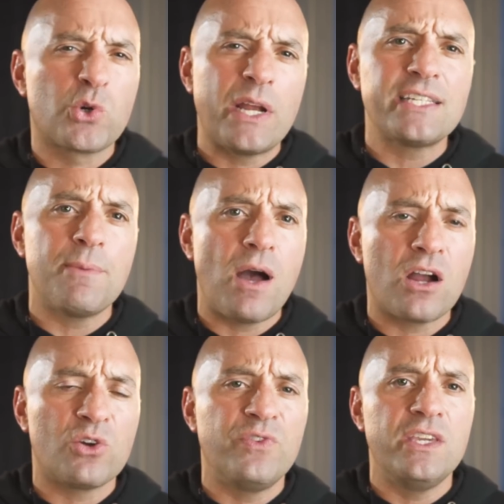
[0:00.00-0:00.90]
great
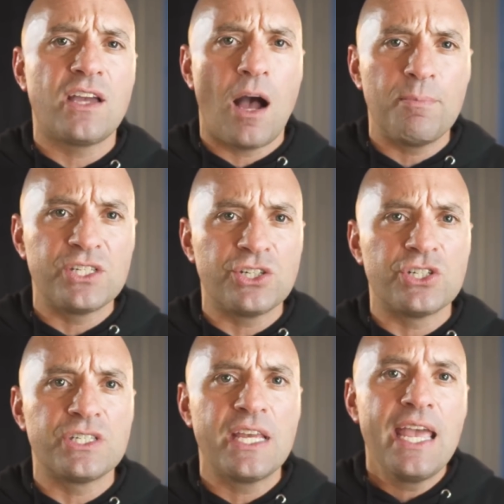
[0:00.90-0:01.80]
typography,
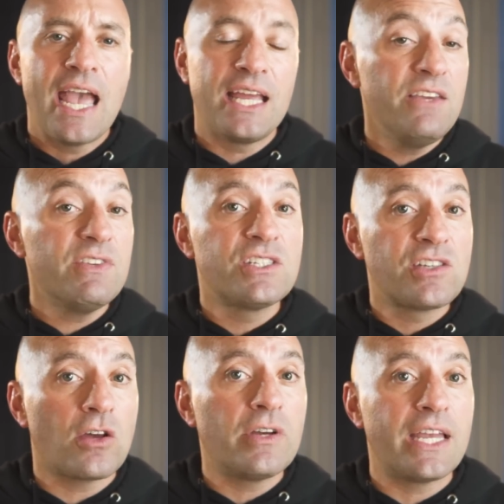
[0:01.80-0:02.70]
compositions, and even
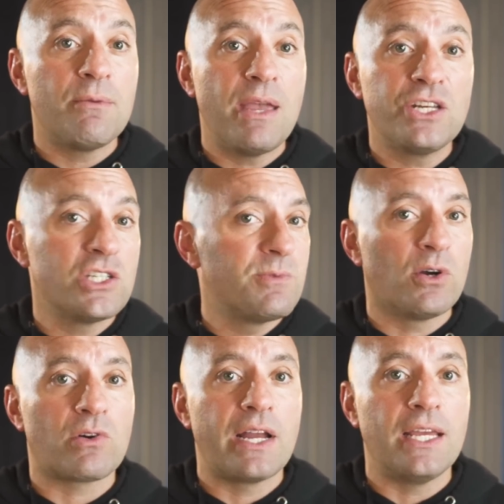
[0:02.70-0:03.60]
subtle animations built right